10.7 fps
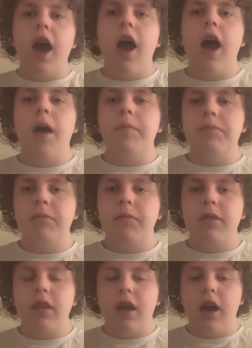
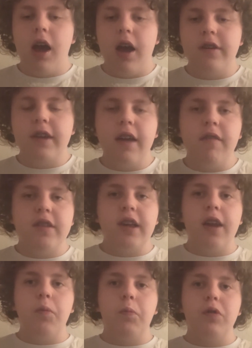David
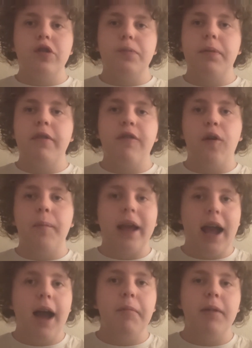Tennant was performing
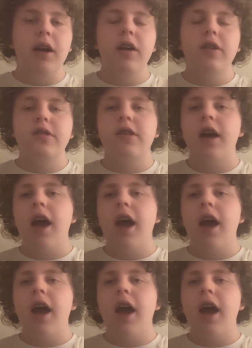Hamlet,